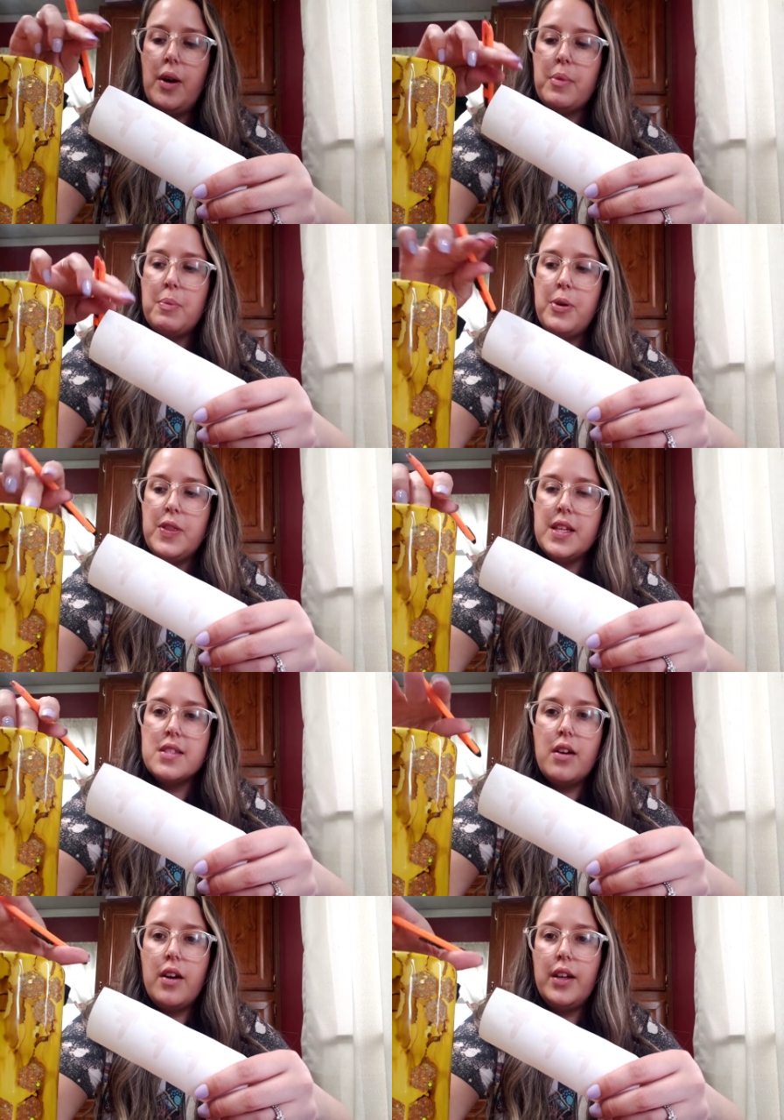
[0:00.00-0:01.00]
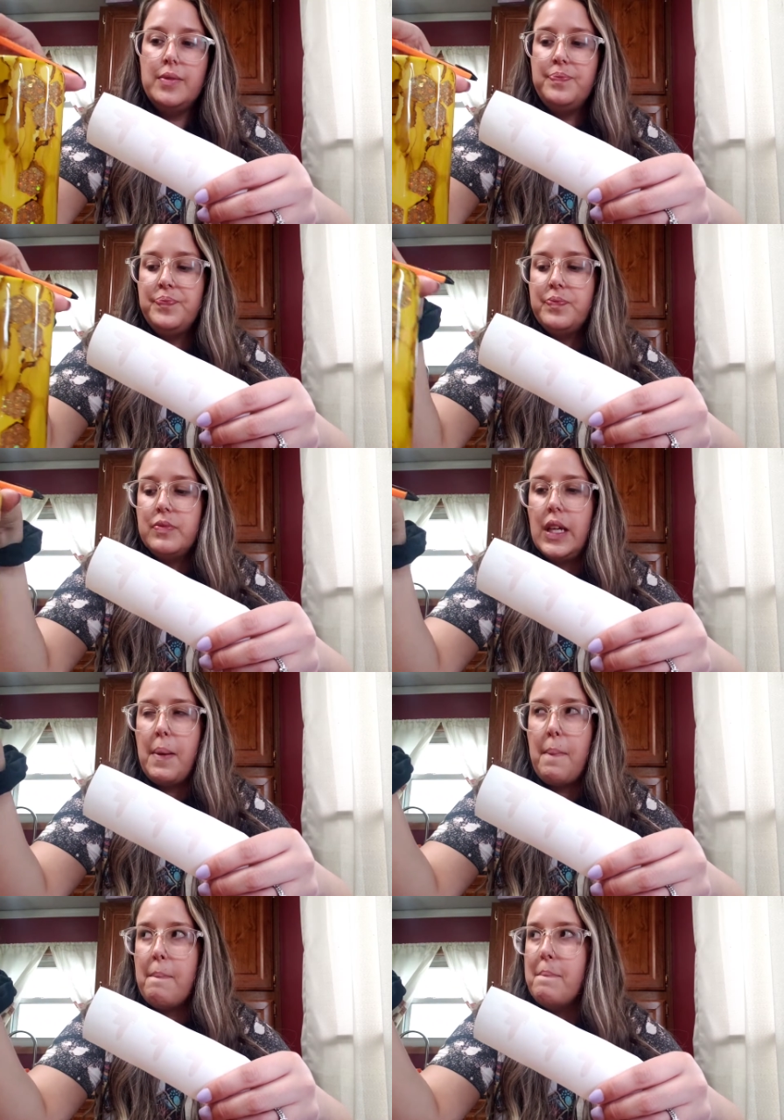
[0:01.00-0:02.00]
I'm going to put these on
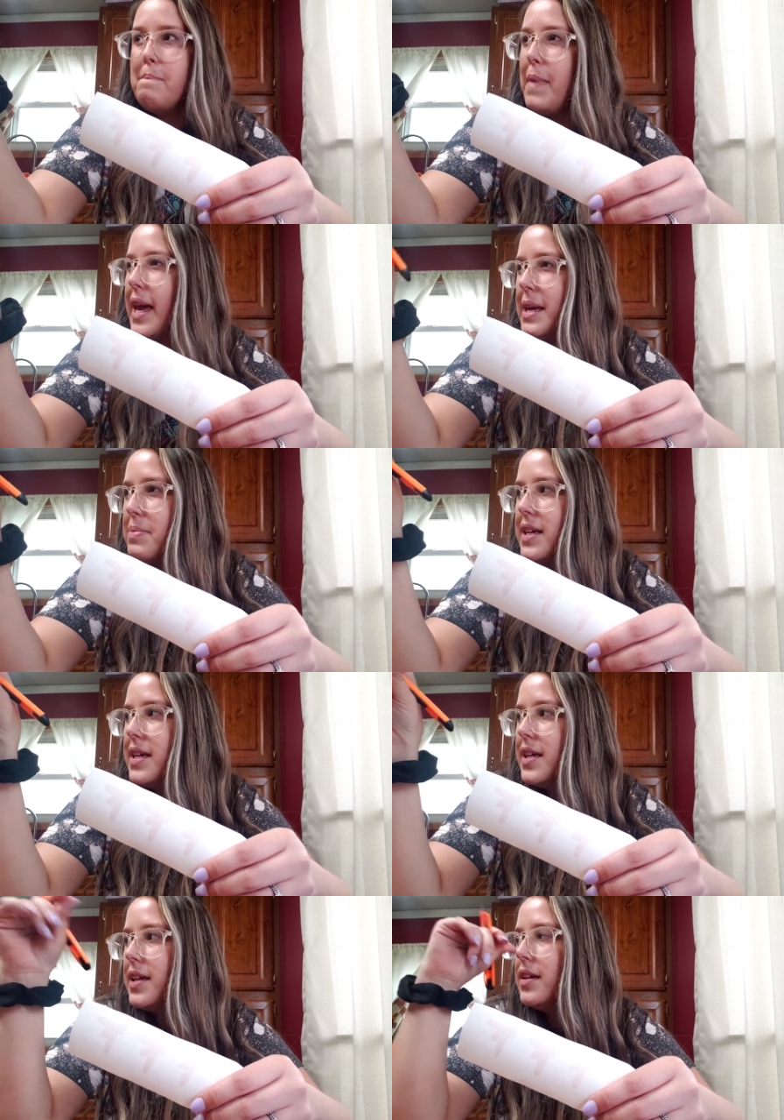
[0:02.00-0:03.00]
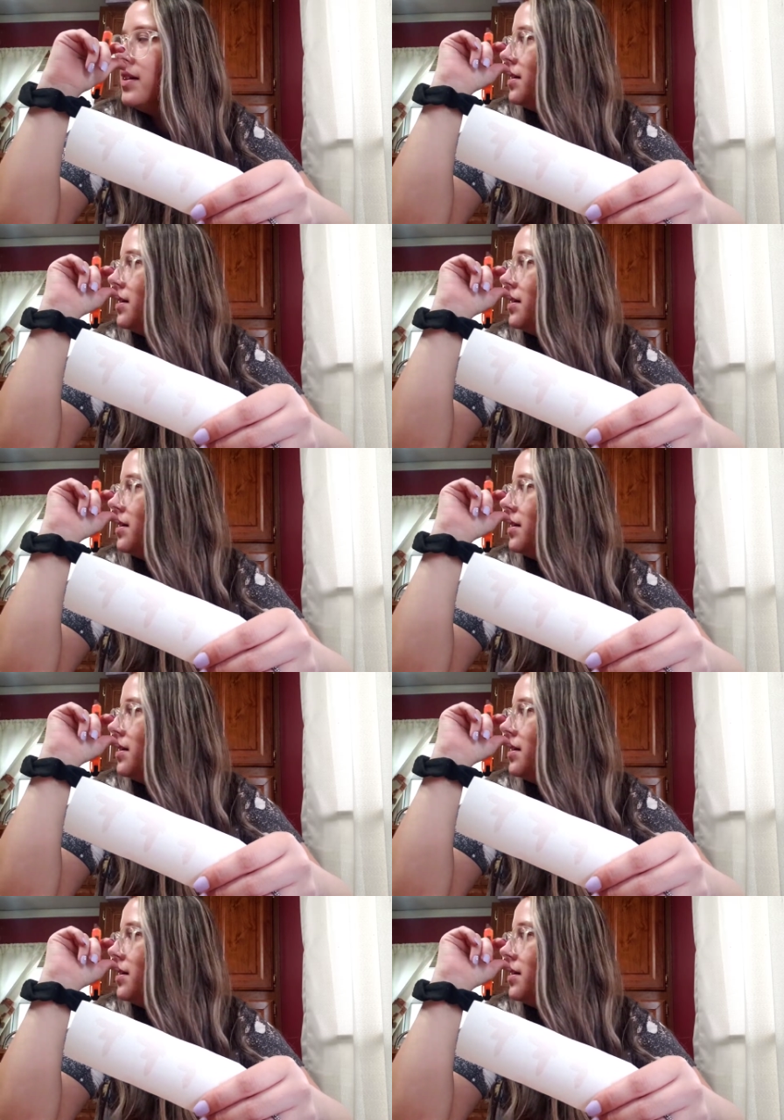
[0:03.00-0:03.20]
maybe